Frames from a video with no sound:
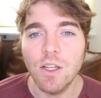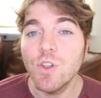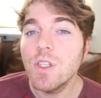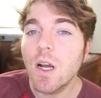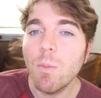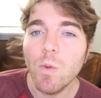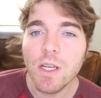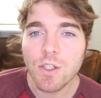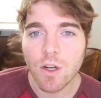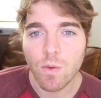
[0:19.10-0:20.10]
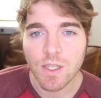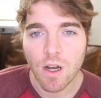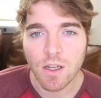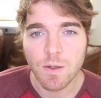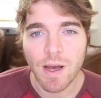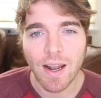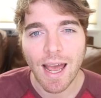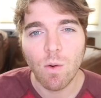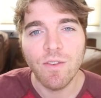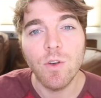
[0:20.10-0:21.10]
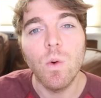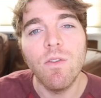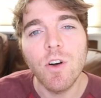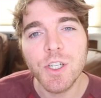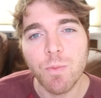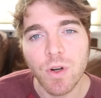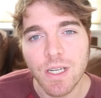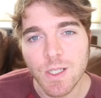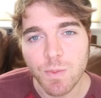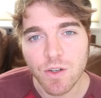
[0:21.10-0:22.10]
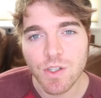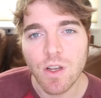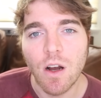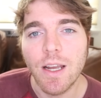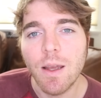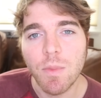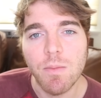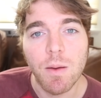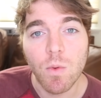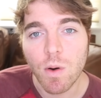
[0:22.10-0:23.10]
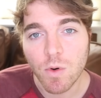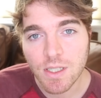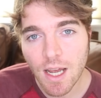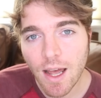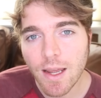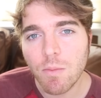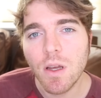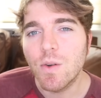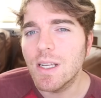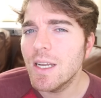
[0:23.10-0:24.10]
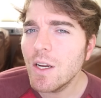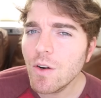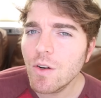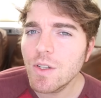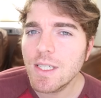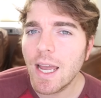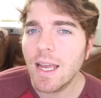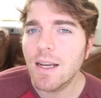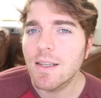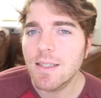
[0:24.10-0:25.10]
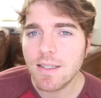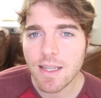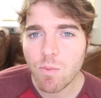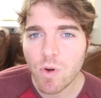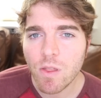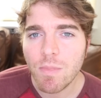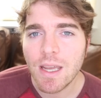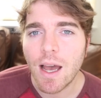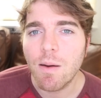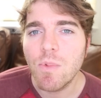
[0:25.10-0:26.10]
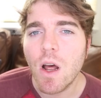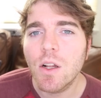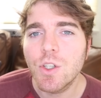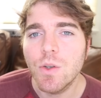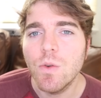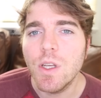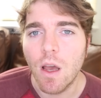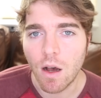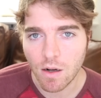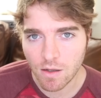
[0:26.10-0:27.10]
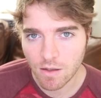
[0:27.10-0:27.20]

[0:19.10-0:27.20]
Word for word: Now, just a couple weeks ago, we talked about how if you reverse Britney Spears' song Hit Me Baby One More Time, you can hear her saying, Sleep With Me, I'm Not Too Young.